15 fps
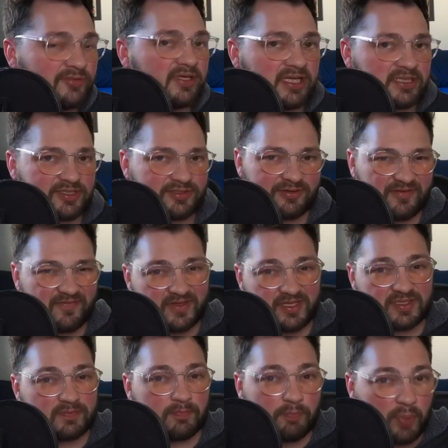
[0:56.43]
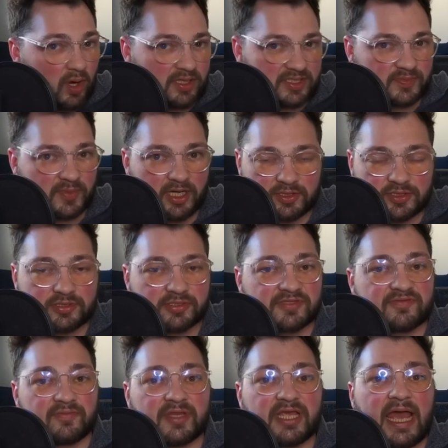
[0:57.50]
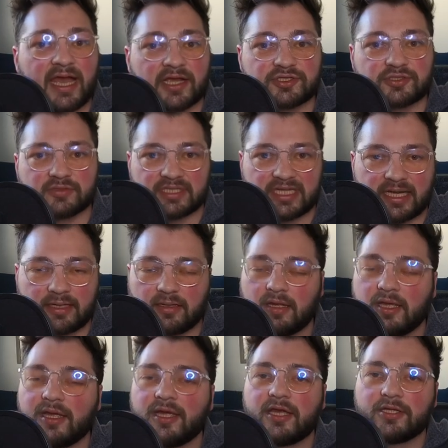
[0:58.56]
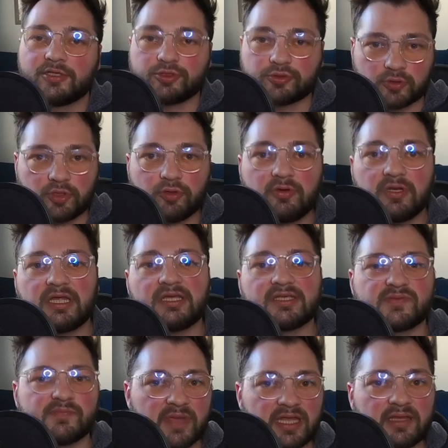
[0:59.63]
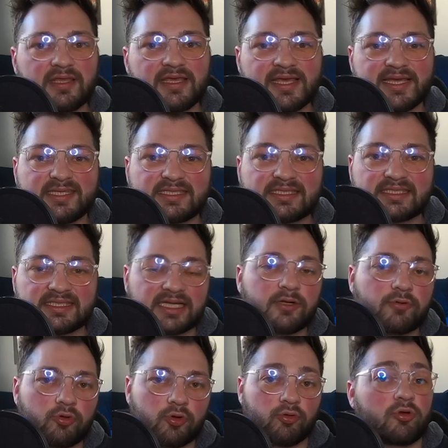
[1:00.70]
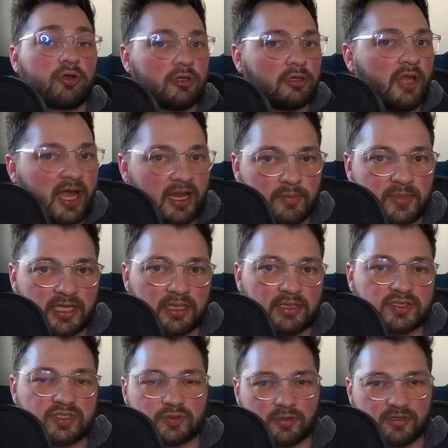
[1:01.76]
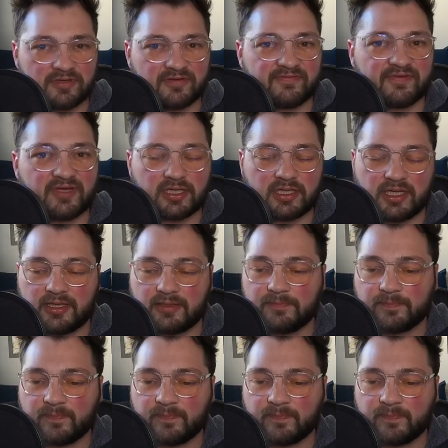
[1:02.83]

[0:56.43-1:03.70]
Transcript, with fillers: get sort of these boss monsters from the extra deck. Dragunity is mainly a synchro climbing sort of, uh,